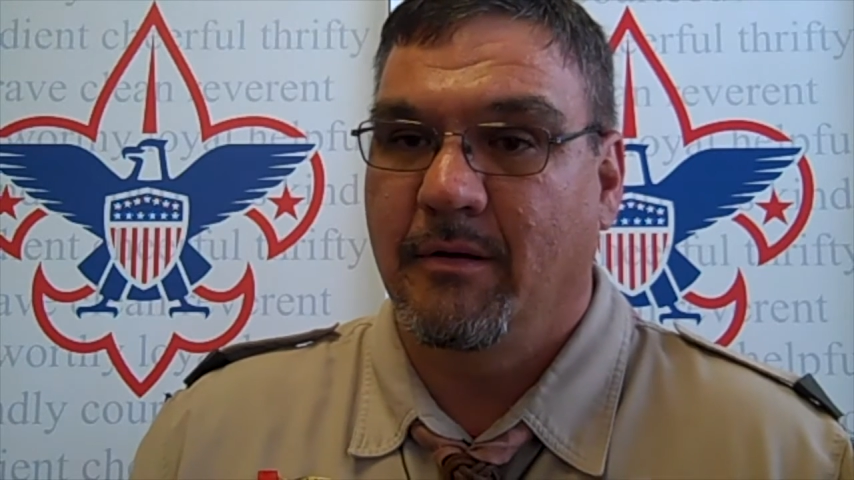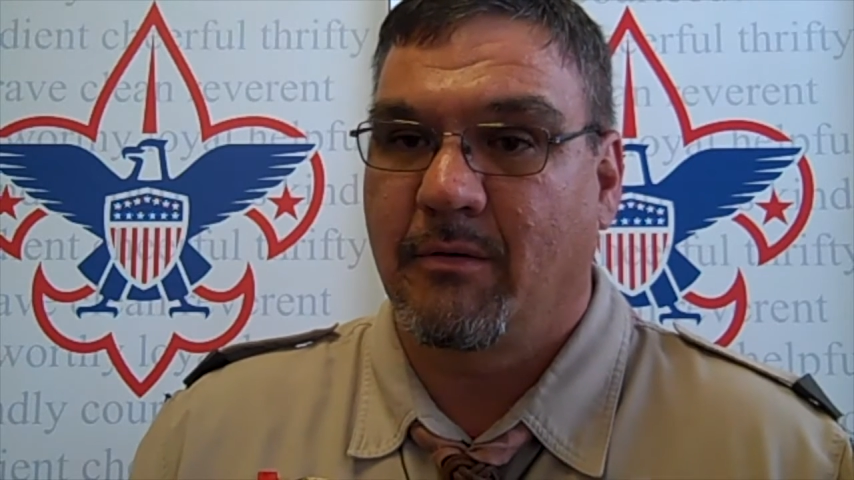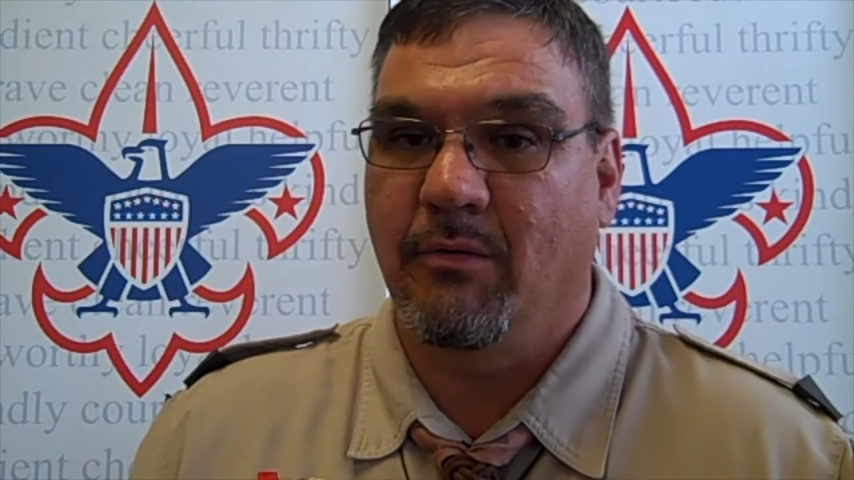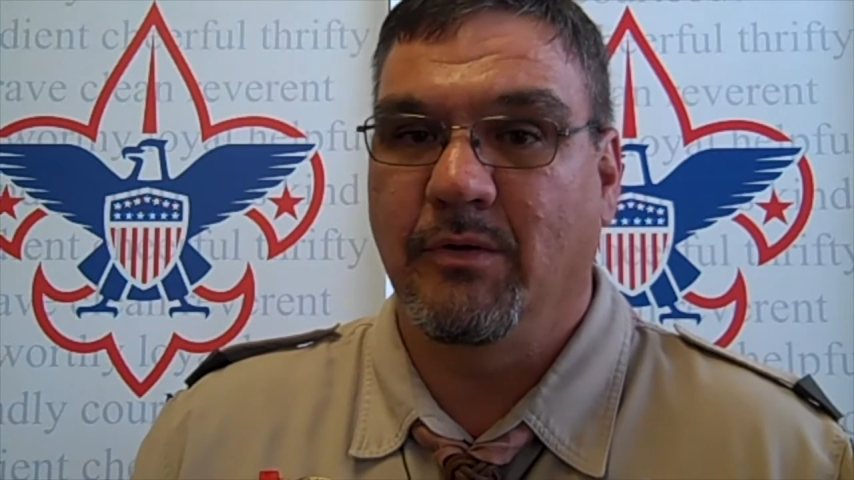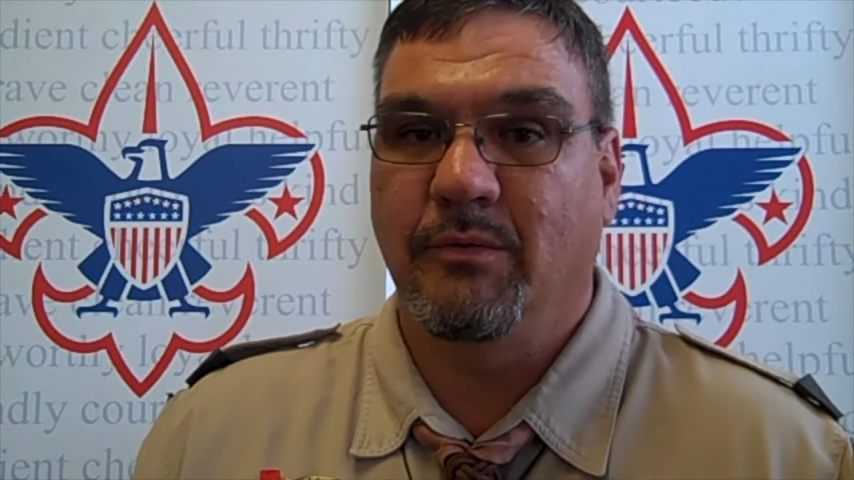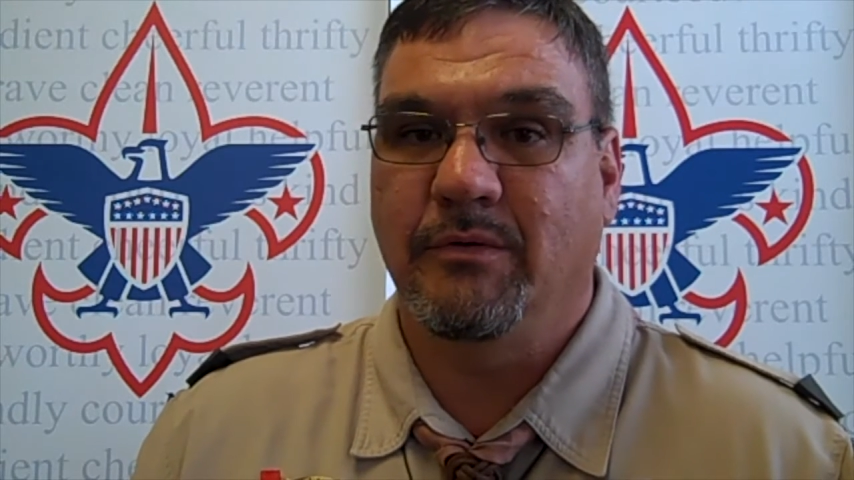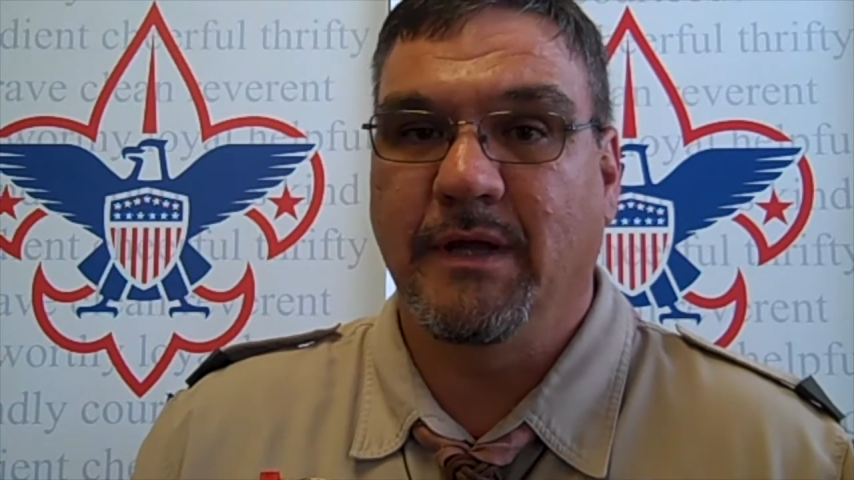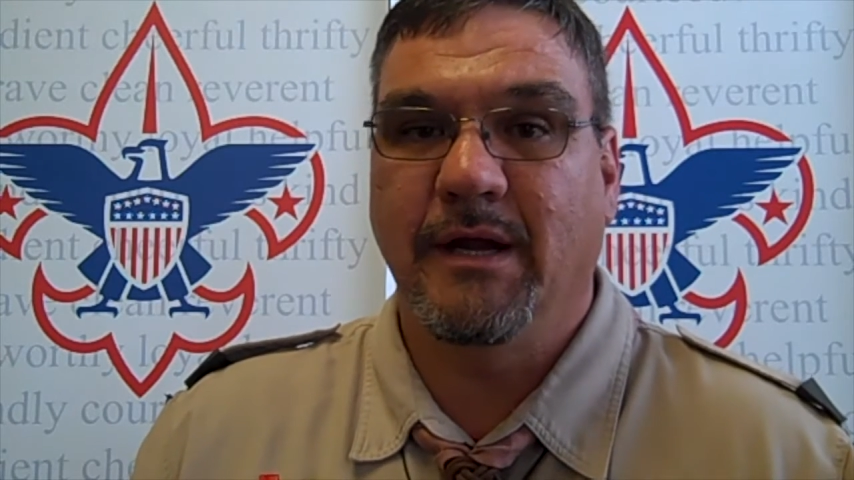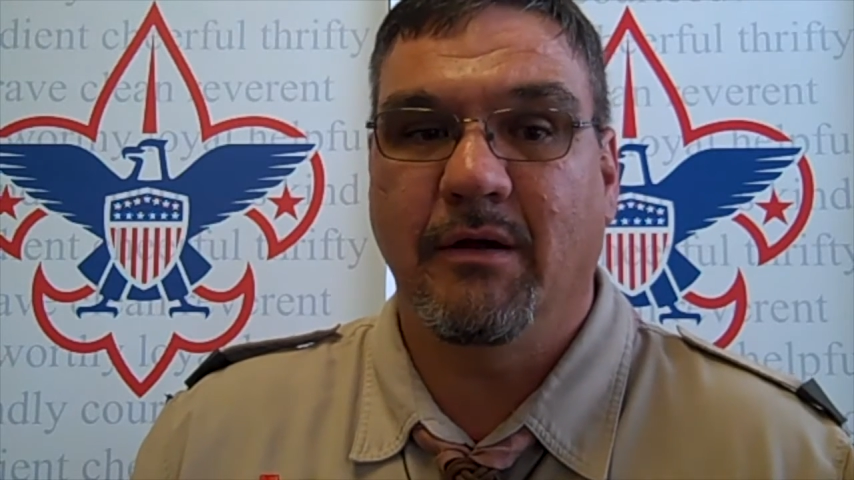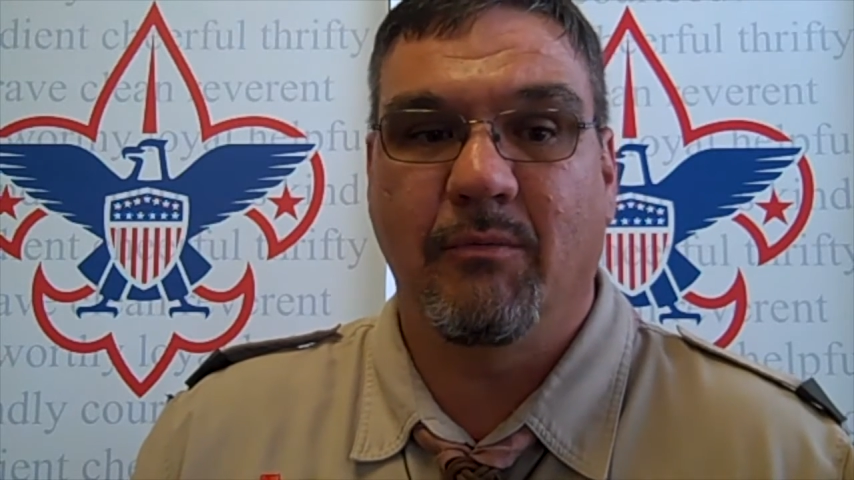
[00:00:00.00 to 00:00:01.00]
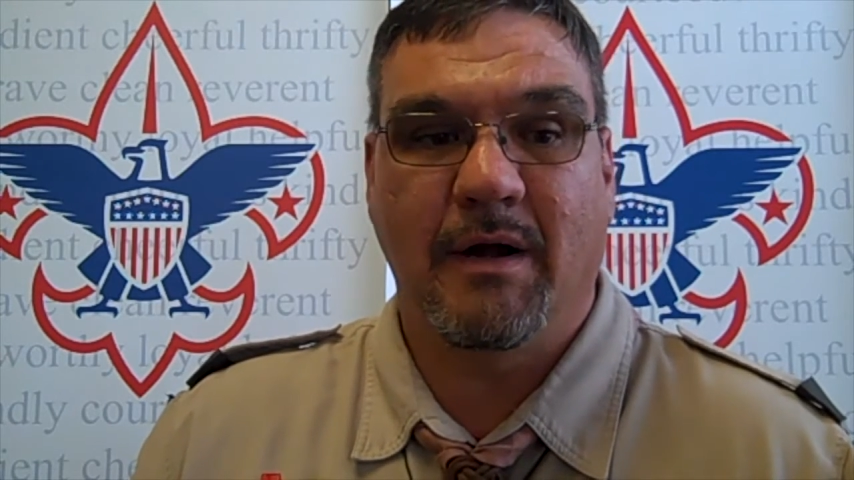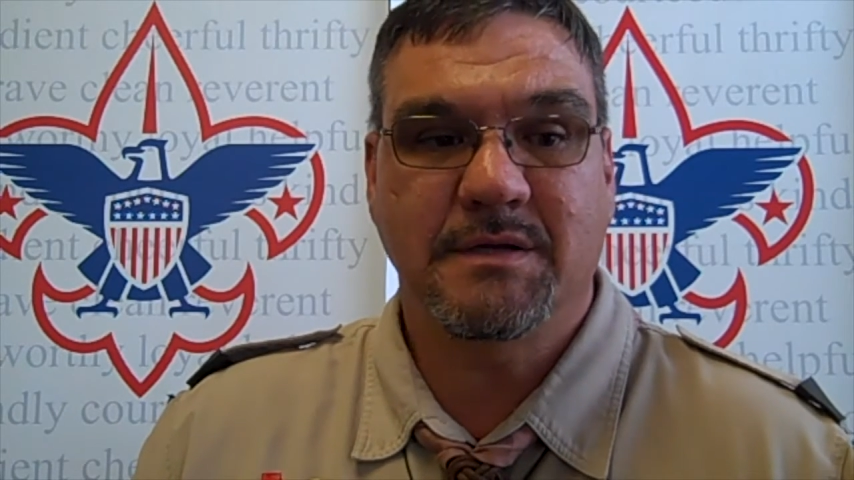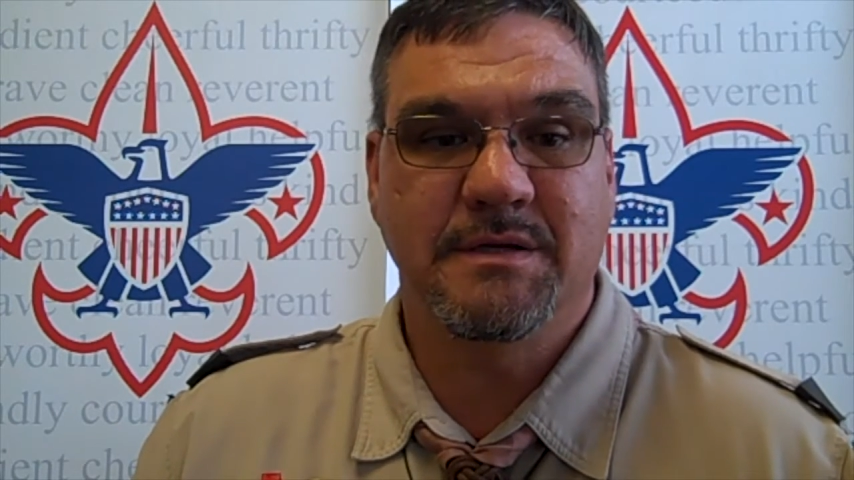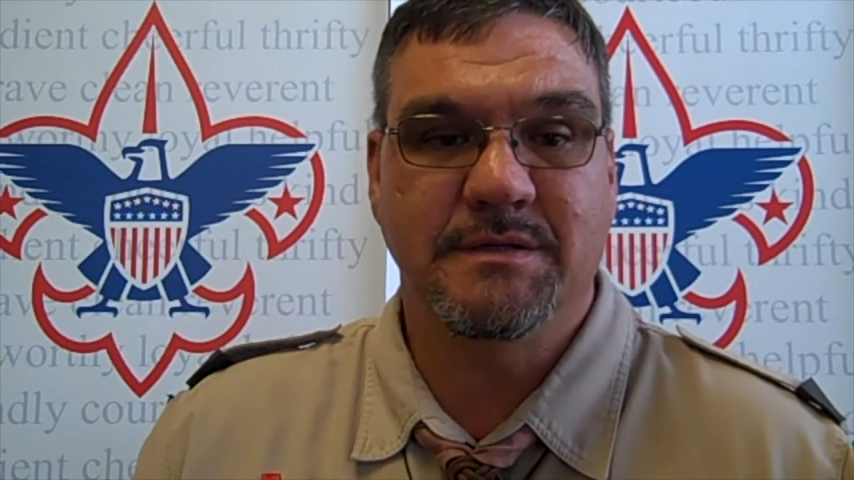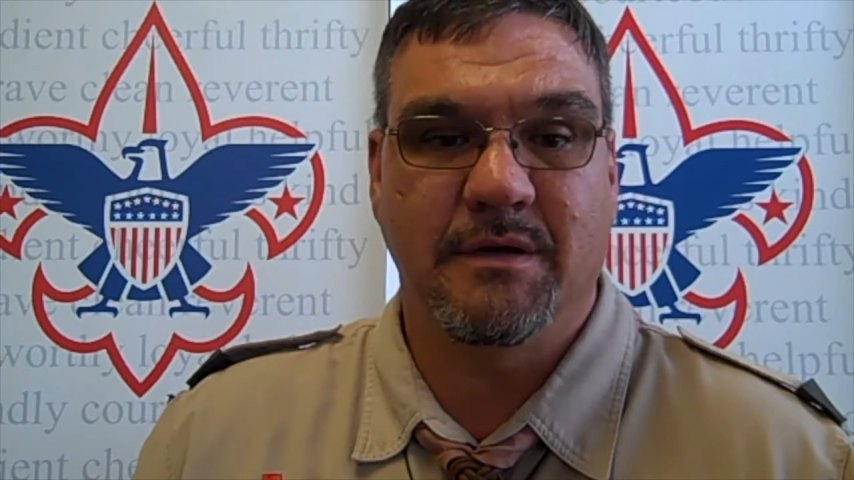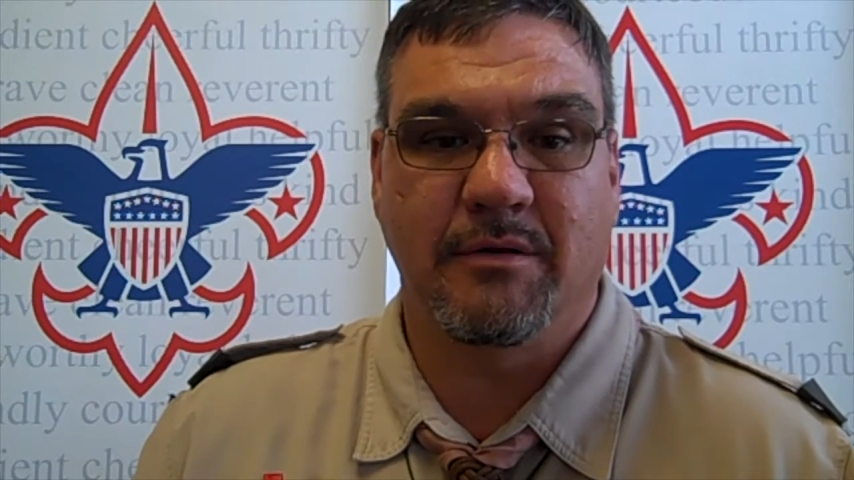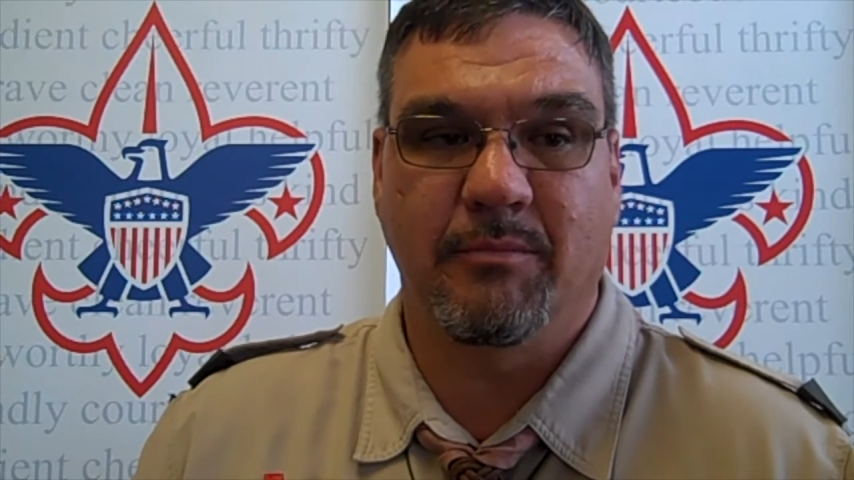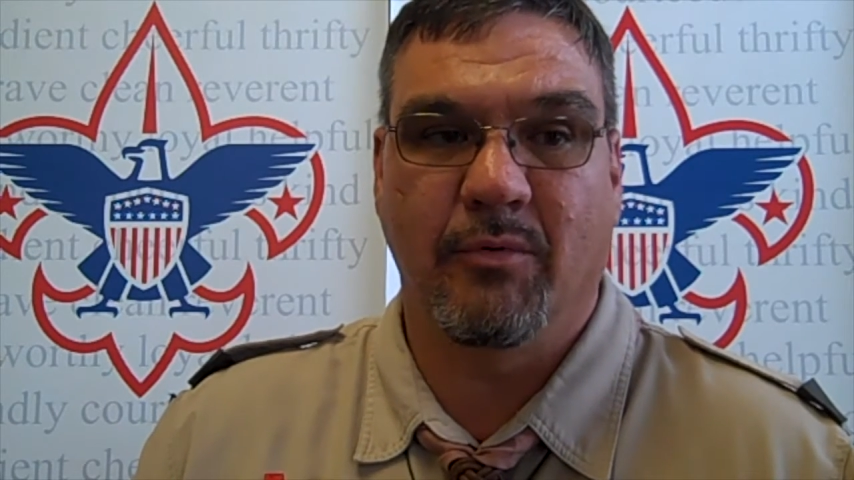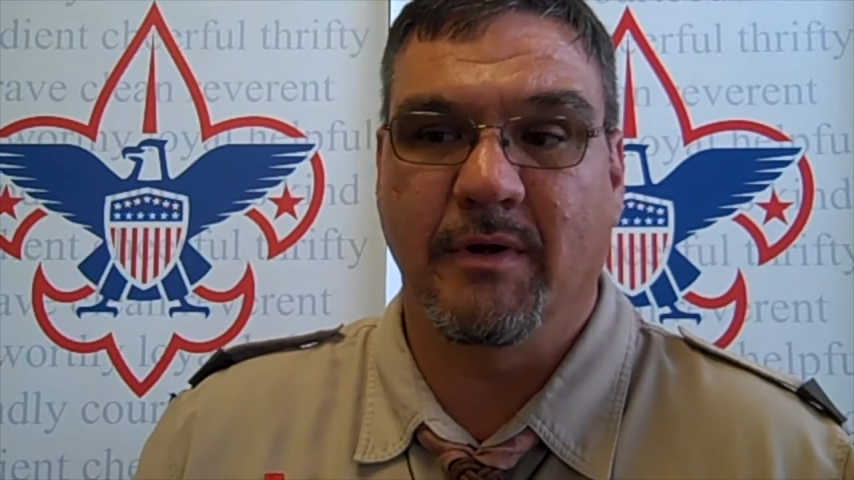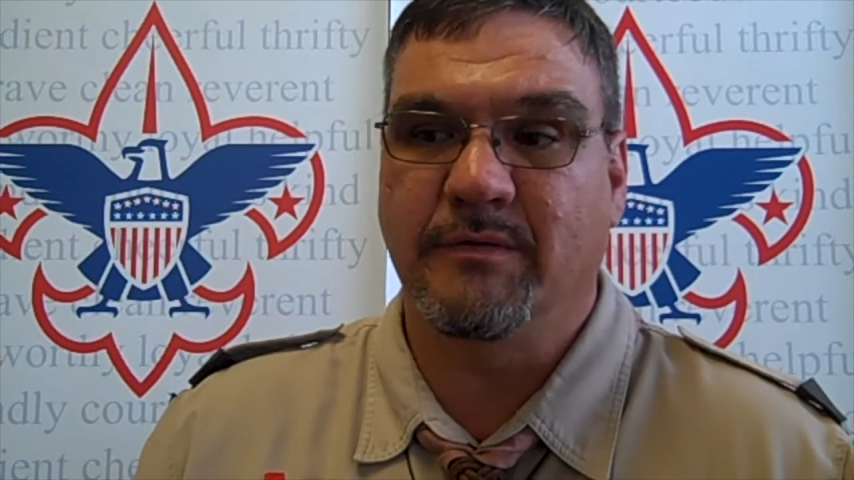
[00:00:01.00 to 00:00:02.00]
grow into a leader and watching these other
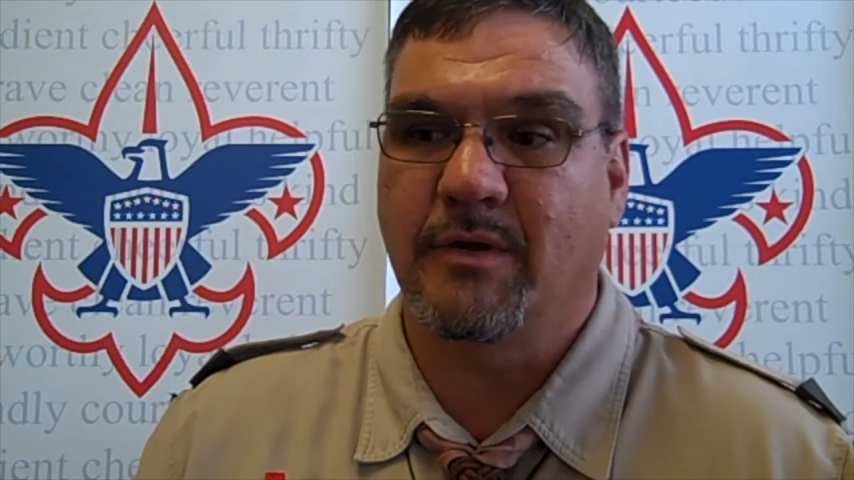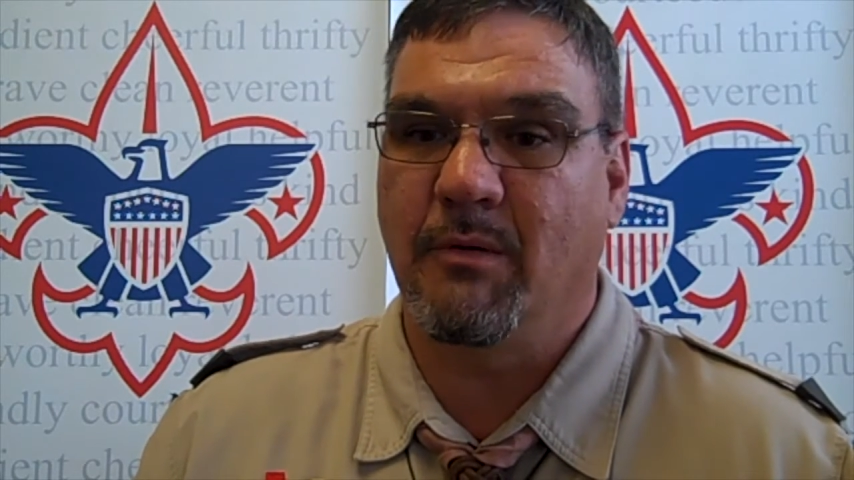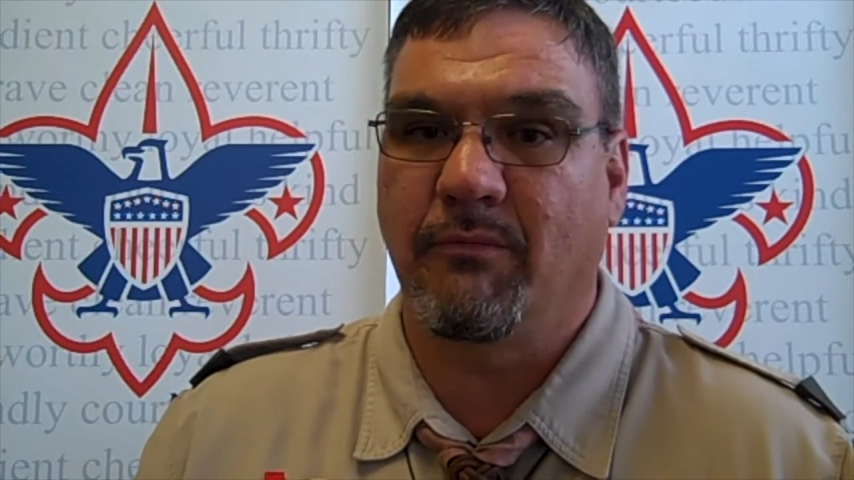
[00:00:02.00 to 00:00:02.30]
boys come